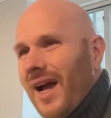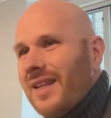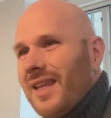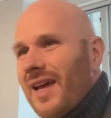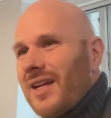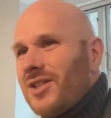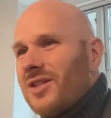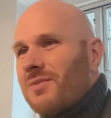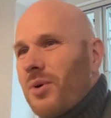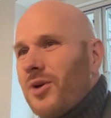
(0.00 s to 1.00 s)
and they had
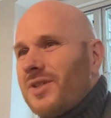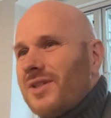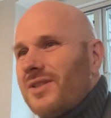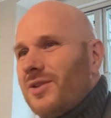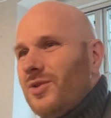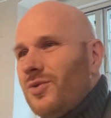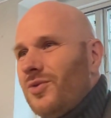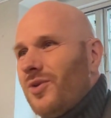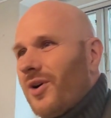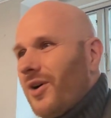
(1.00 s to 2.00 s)
just purchased a
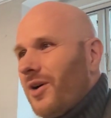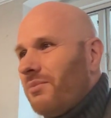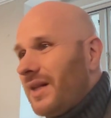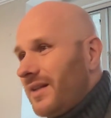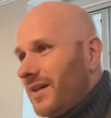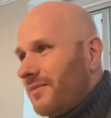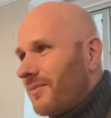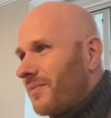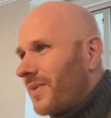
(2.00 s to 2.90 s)
new building,